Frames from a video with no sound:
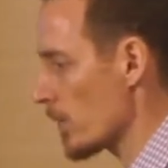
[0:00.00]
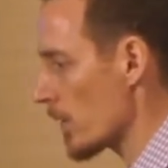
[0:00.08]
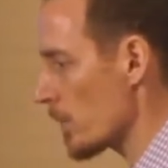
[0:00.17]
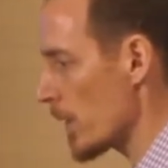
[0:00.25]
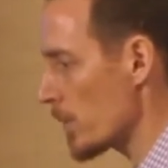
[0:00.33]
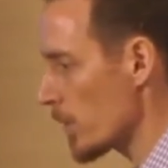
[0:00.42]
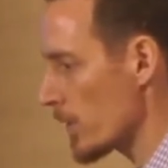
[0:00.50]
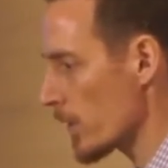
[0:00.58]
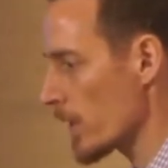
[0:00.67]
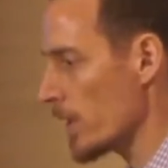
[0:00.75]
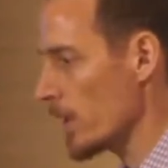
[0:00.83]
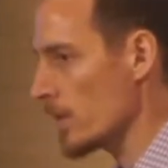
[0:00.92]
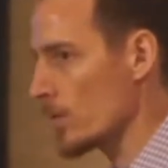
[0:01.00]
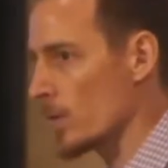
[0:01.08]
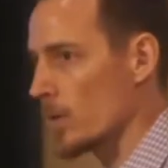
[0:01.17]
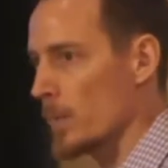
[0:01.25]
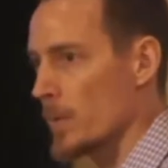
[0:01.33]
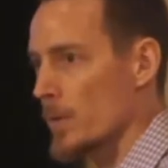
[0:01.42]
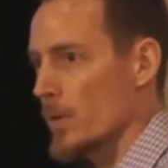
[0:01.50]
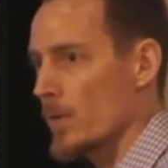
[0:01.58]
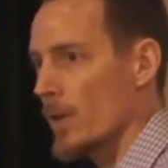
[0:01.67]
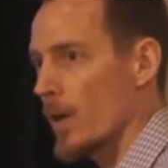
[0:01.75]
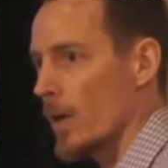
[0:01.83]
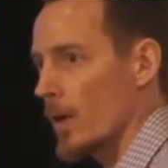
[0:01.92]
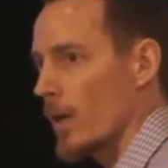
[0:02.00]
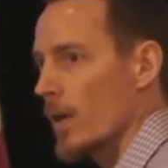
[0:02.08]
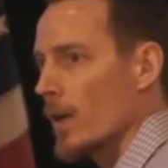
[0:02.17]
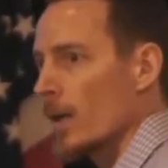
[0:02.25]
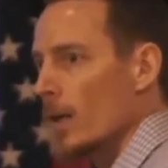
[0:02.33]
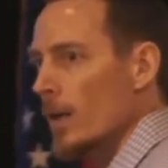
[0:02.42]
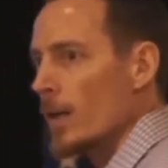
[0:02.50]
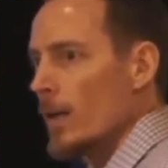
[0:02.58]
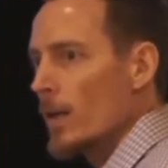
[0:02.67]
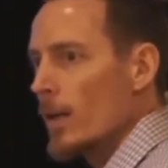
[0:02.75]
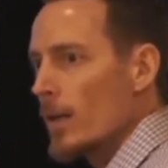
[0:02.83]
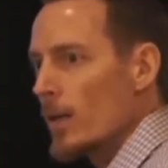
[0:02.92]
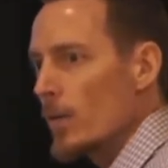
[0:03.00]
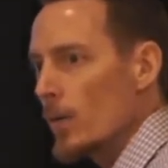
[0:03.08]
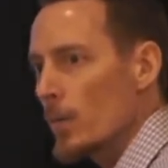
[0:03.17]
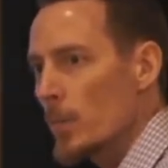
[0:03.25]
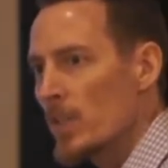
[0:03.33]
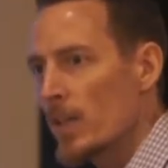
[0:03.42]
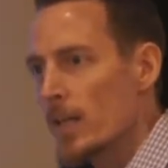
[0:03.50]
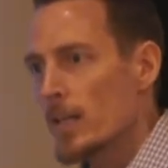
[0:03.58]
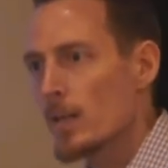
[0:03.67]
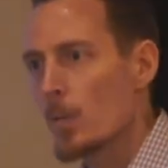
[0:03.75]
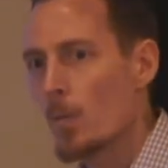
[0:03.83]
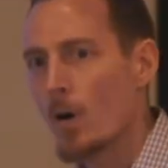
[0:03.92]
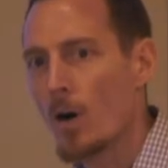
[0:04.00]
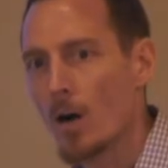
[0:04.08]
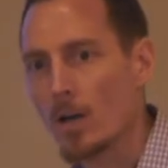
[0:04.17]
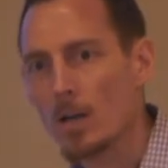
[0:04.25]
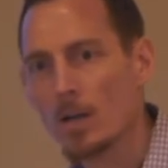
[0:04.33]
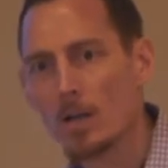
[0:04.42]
Would it be with your kids? Would it be with your dog? Would it be taking a walk?